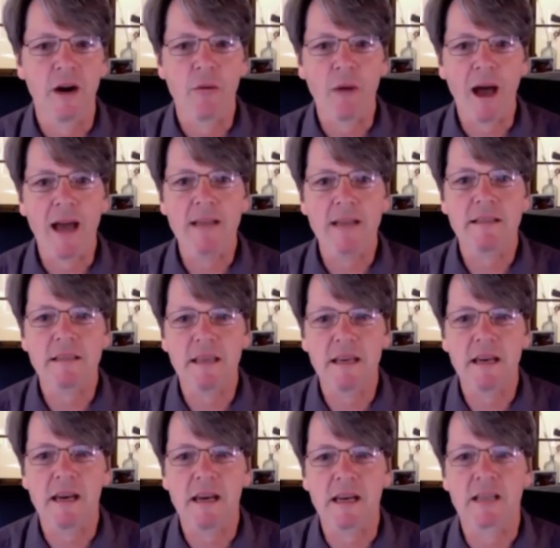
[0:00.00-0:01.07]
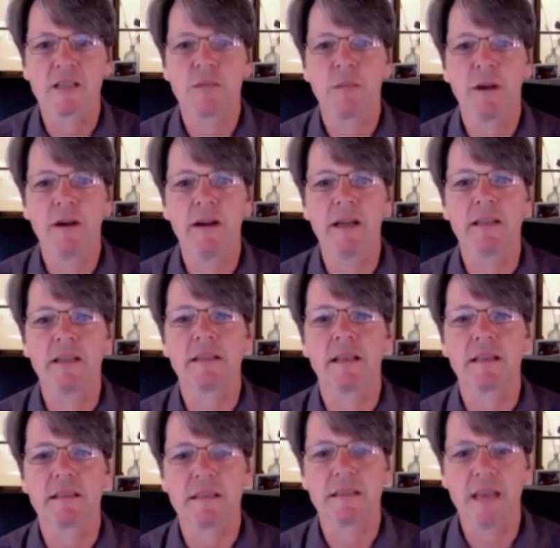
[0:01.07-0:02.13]
There arises then an experience
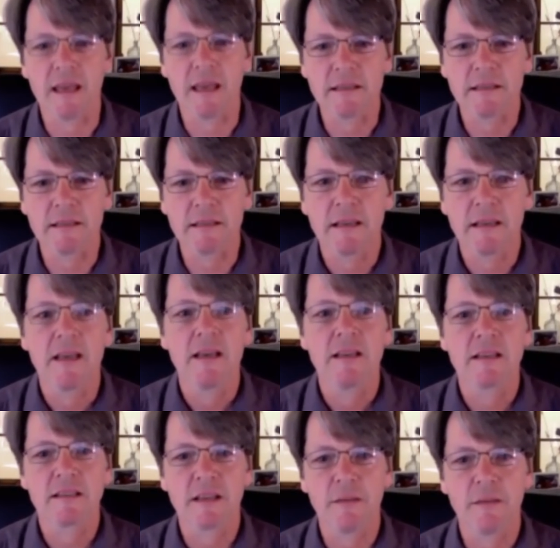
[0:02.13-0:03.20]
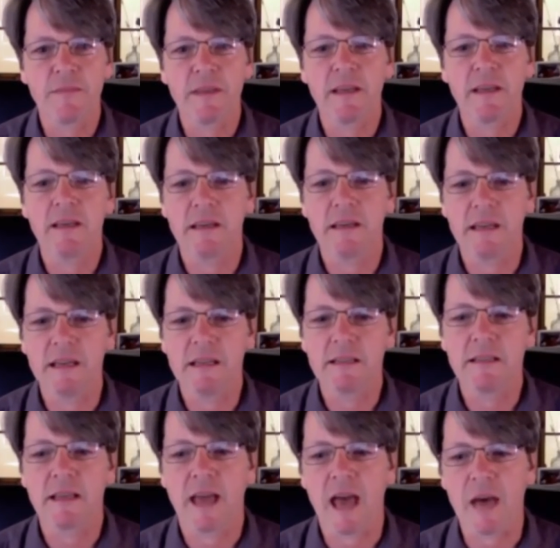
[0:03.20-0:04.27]
that says something
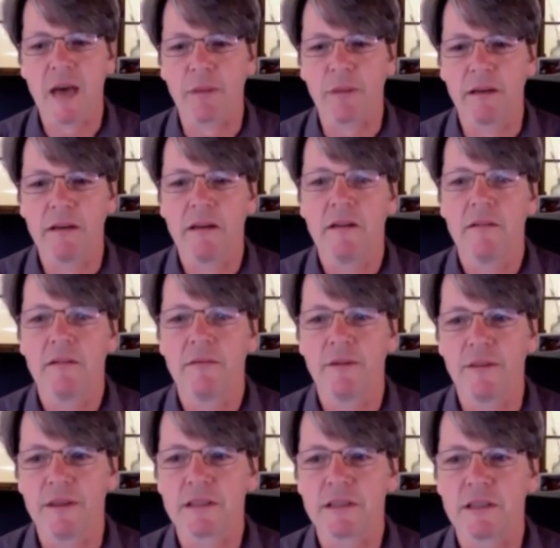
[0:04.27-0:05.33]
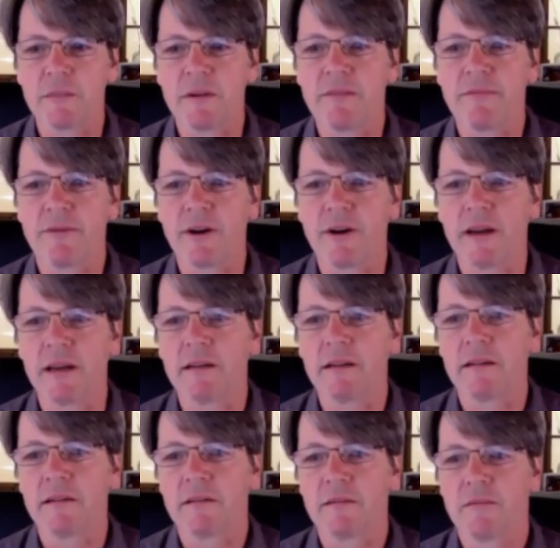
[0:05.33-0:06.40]
needs to happen for this to be free.
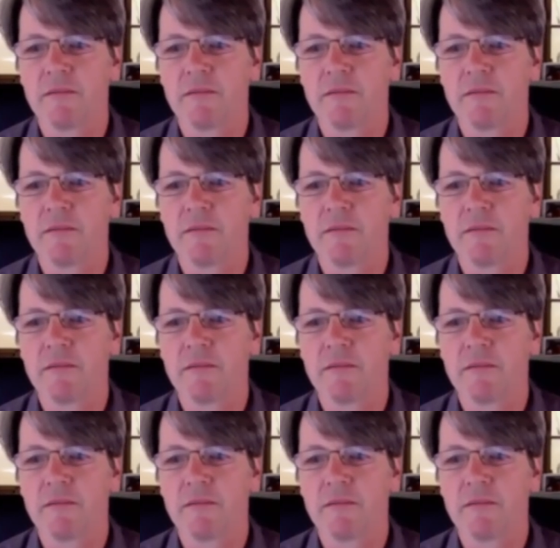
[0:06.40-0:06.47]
